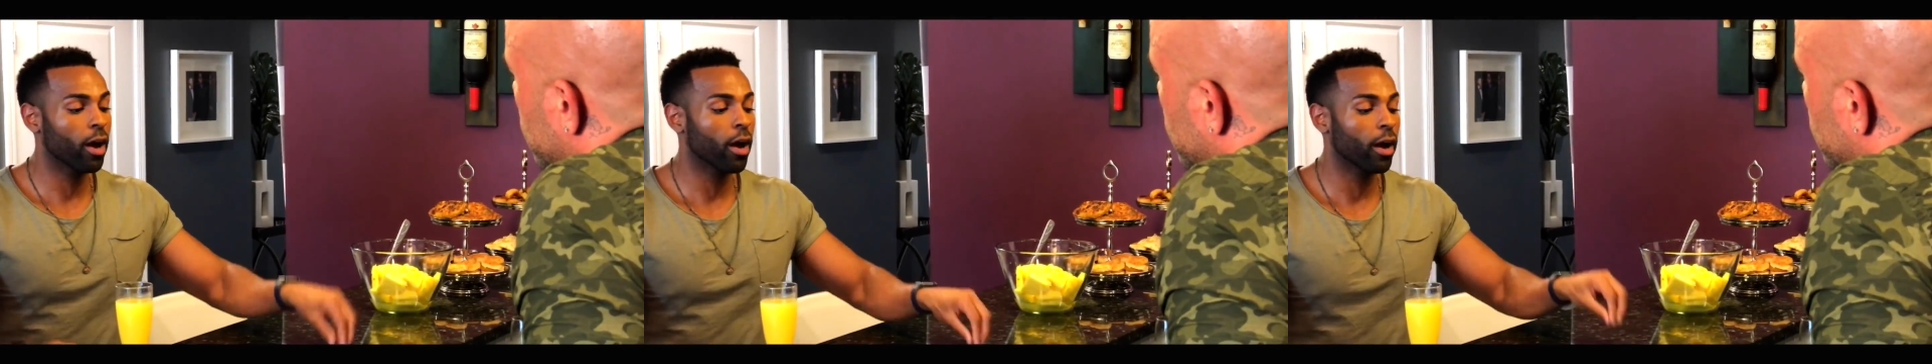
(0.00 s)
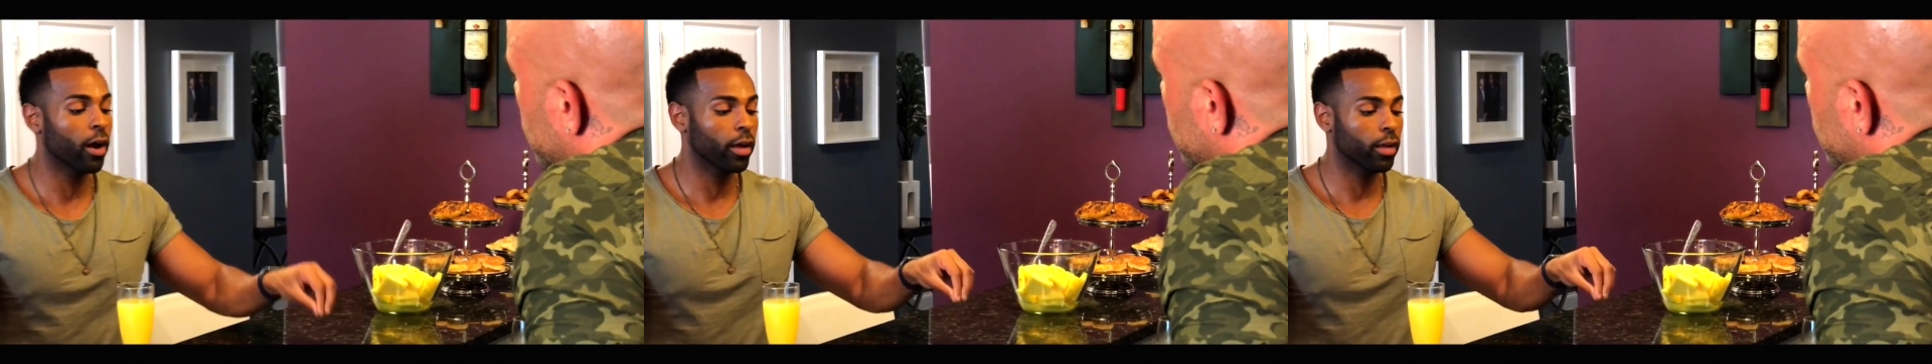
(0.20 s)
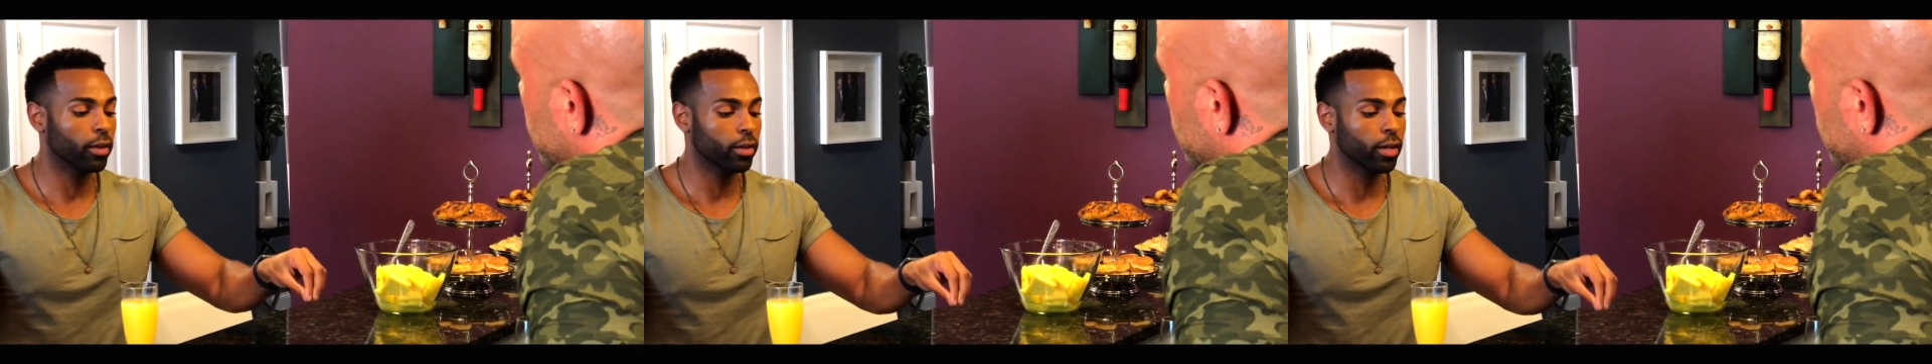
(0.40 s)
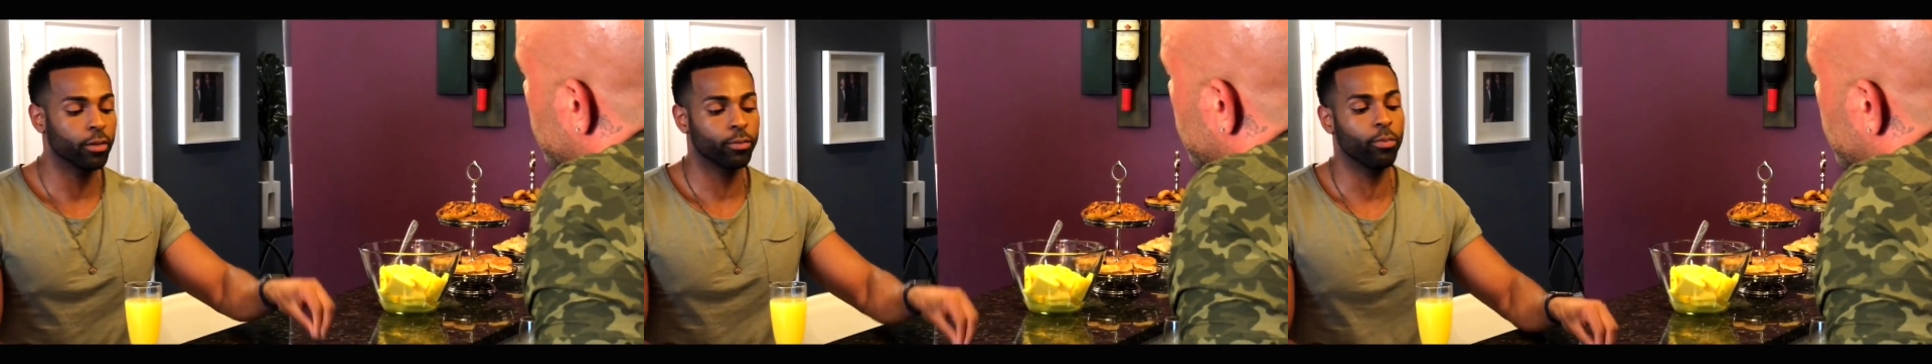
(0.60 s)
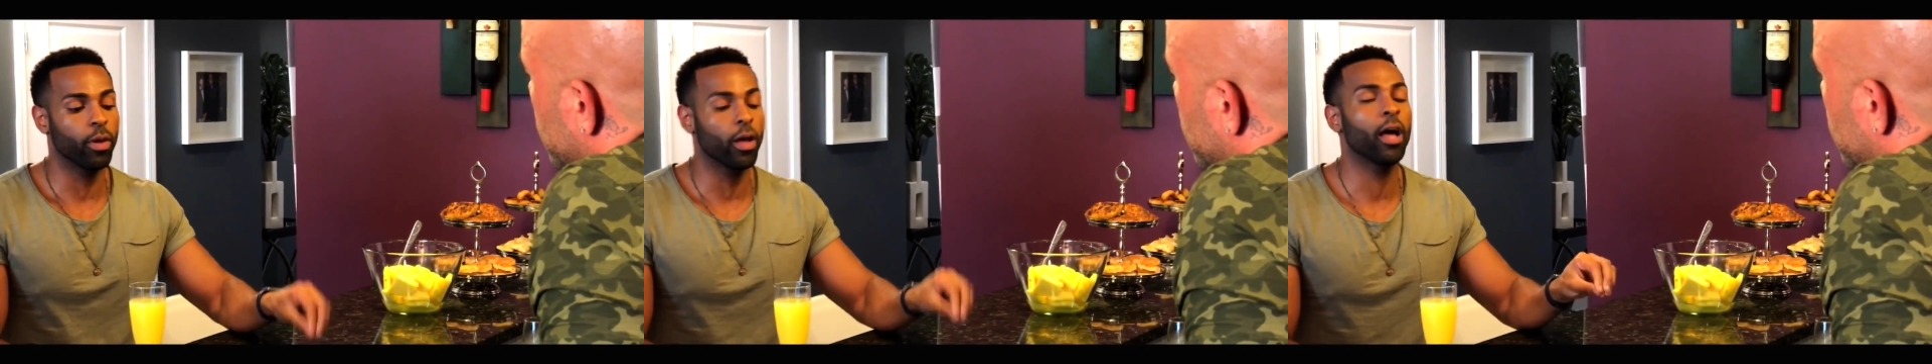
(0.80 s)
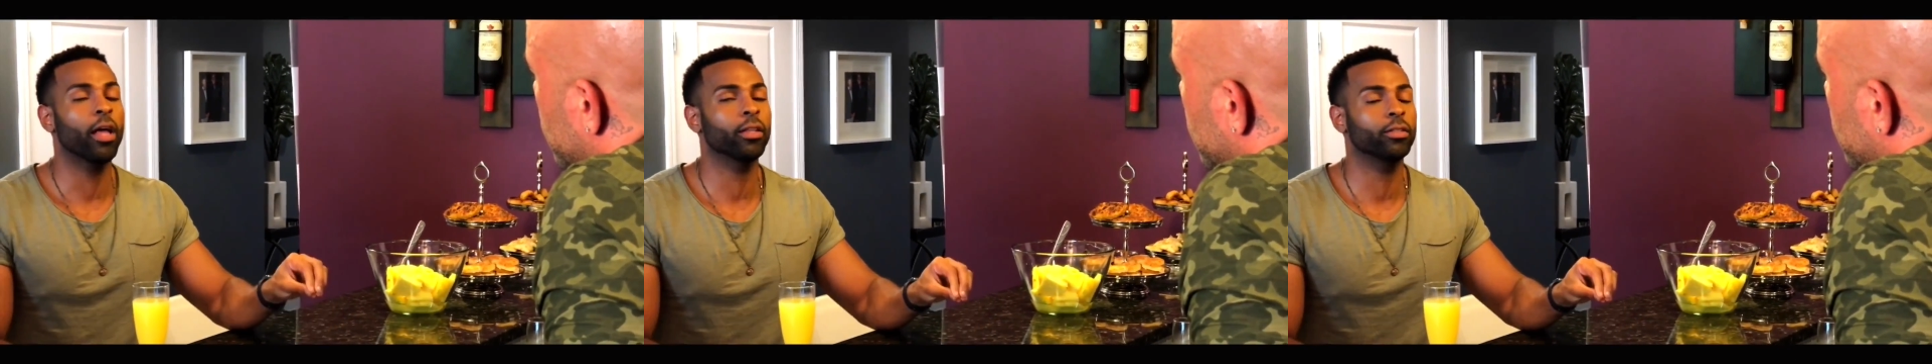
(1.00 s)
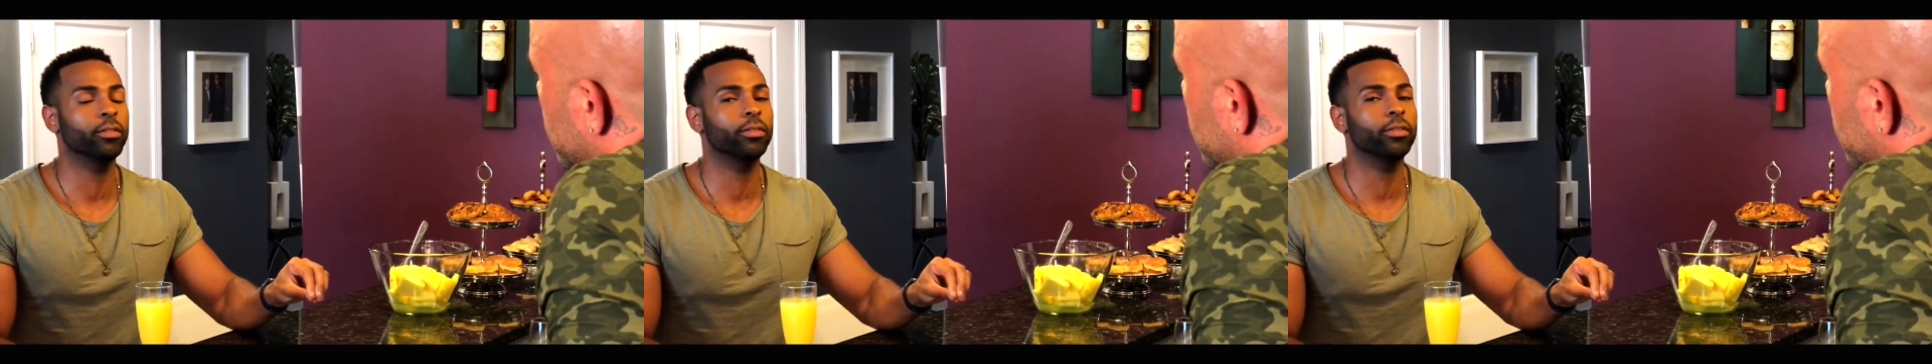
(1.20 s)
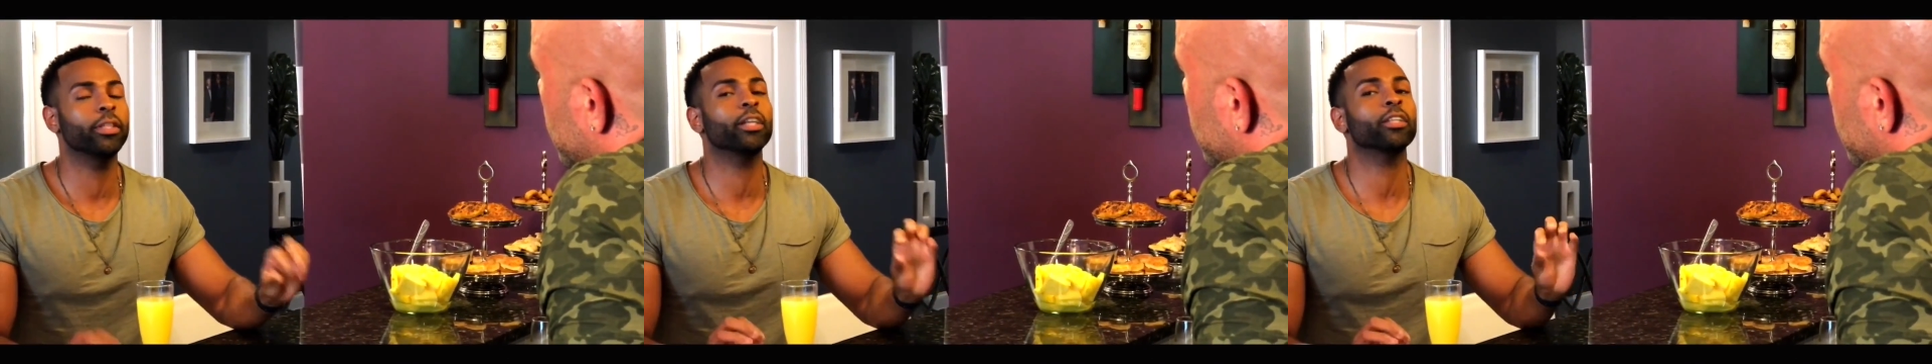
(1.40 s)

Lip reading: there are